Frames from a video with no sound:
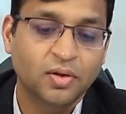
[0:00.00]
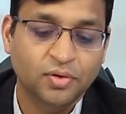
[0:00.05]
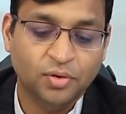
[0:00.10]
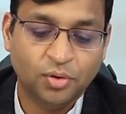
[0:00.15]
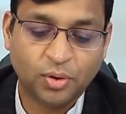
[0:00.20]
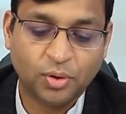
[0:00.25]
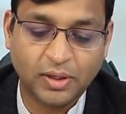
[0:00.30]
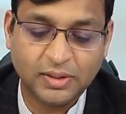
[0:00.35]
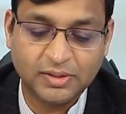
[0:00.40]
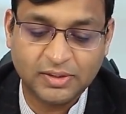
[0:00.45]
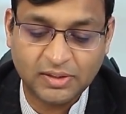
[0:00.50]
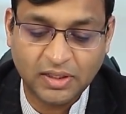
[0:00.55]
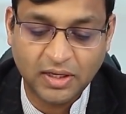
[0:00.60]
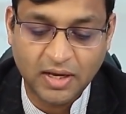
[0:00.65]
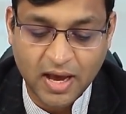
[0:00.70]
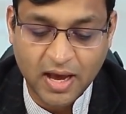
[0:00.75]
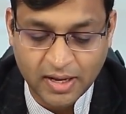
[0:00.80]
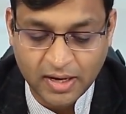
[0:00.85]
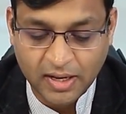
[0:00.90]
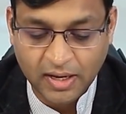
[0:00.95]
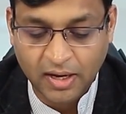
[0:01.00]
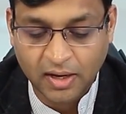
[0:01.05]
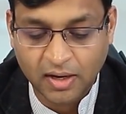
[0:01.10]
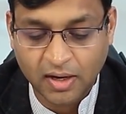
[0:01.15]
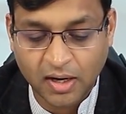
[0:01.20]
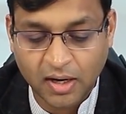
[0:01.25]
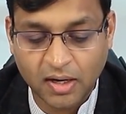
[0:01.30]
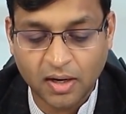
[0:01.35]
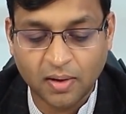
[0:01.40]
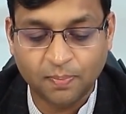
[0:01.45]
You can see
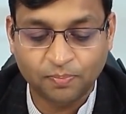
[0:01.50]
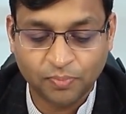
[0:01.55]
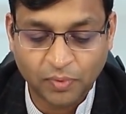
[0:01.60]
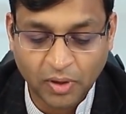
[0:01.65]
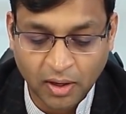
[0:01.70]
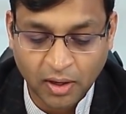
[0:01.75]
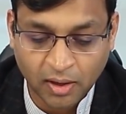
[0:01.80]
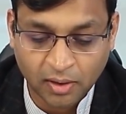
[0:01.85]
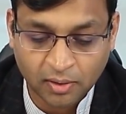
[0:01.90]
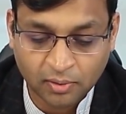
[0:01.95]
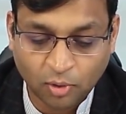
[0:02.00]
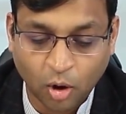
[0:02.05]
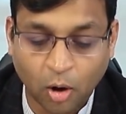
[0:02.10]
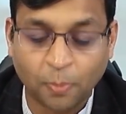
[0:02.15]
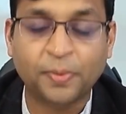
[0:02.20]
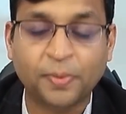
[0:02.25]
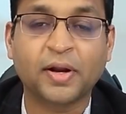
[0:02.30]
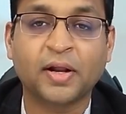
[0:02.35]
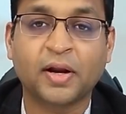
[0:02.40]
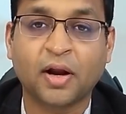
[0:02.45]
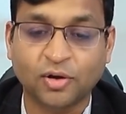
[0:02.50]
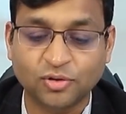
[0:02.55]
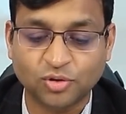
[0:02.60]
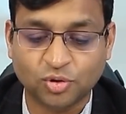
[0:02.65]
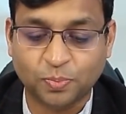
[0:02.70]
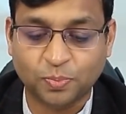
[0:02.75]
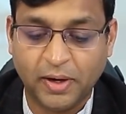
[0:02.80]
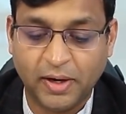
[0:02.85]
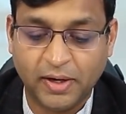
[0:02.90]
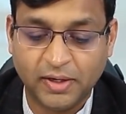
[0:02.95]
aggregated corporate
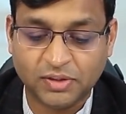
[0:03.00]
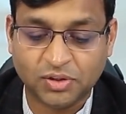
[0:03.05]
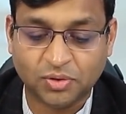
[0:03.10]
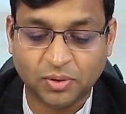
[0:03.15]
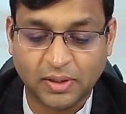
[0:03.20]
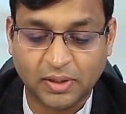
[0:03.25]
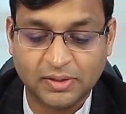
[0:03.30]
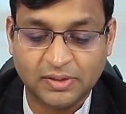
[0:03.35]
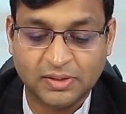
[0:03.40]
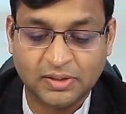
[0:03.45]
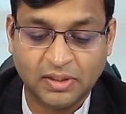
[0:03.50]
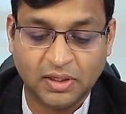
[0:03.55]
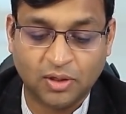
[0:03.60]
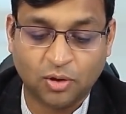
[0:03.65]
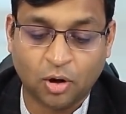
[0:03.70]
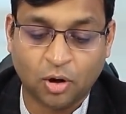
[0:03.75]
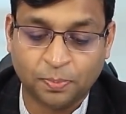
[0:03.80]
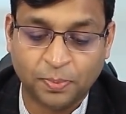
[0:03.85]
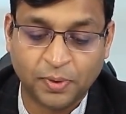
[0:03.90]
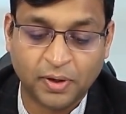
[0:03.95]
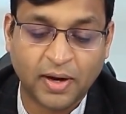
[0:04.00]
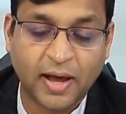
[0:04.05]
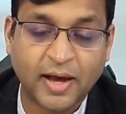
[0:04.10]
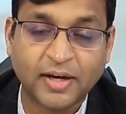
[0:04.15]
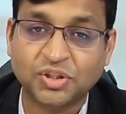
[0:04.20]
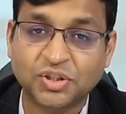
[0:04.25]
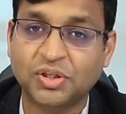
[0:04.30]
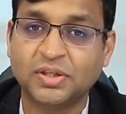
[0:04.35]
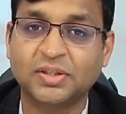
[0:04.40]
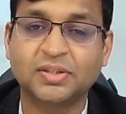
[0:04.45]
announcements, you can see corporate
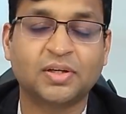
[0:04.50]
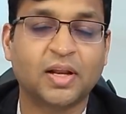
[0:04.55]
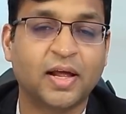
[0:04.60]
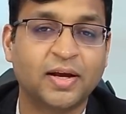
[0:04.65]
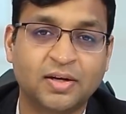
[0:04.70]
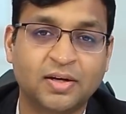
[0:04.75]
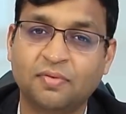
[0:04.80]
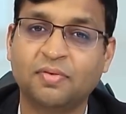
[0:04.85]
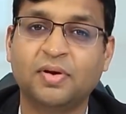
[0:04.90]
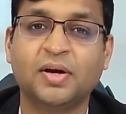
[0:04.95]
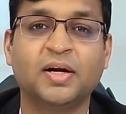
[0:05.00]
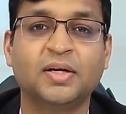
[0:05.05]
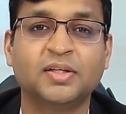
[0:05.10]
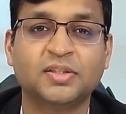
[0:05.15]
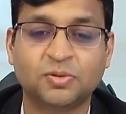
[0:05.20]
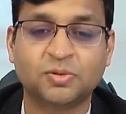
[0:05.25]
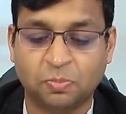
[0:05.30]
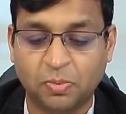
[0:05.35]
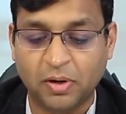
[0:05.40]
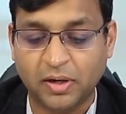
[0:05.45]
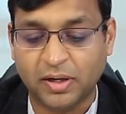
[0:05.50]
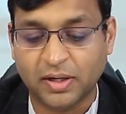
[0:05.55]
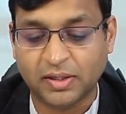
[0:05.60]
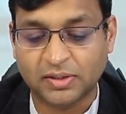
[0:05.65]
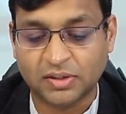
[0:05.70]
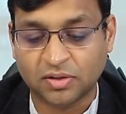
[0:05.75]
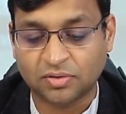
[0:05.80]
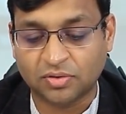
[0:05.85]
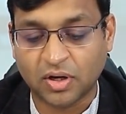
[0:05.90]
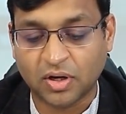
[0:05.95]
actions like dividend, split,
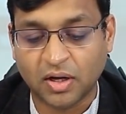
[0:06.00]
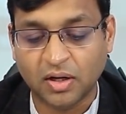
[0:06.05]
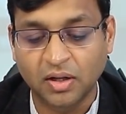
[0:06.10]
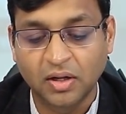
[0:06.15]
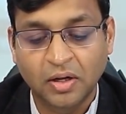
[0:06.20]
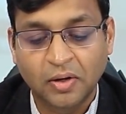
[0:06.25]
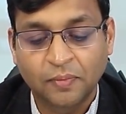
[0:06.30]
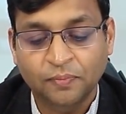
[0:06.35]
etc.